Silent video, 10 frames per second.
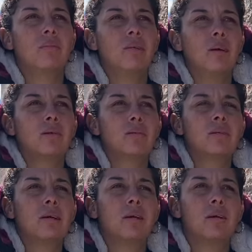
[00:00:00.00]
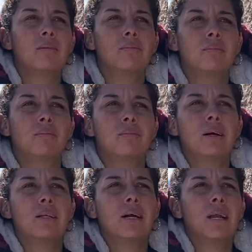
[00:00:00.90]
Yeah, I would say
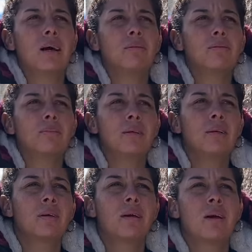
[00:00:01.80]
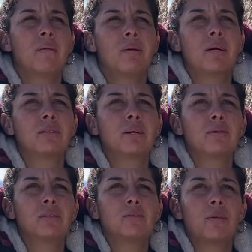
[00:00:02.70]
my dad helped me because I
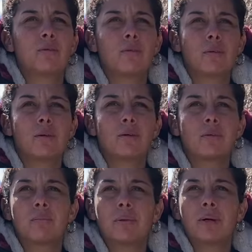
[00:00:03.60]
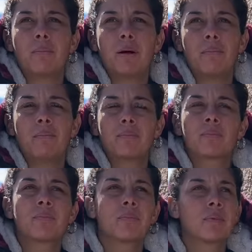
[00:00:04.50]
wasn't fit for being a mom.
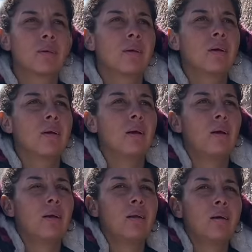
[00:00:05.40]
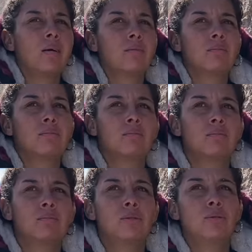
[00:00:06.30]
And
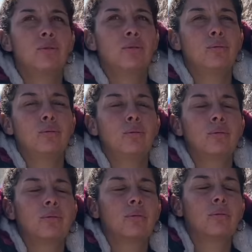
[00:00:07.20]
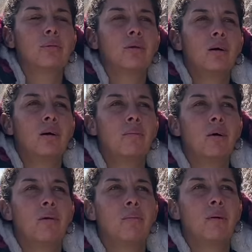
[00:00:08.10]
due to
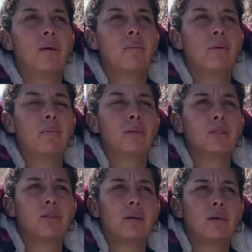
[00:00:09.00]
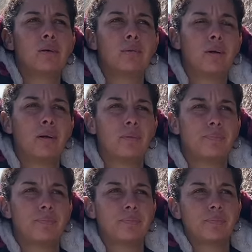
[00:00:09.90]
how my apartment turned out and whatnot.
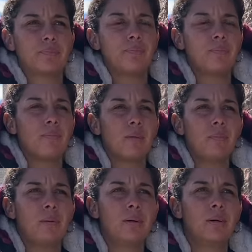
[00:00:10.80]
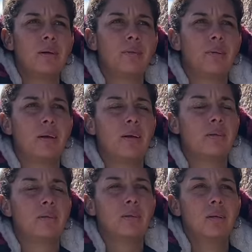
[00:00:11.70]
But after that,
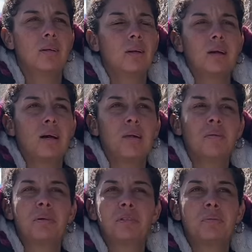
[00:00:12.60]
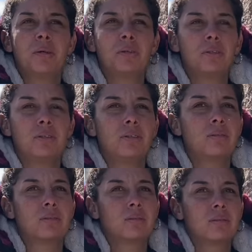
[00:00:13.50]
I don't know, I just been on the streets.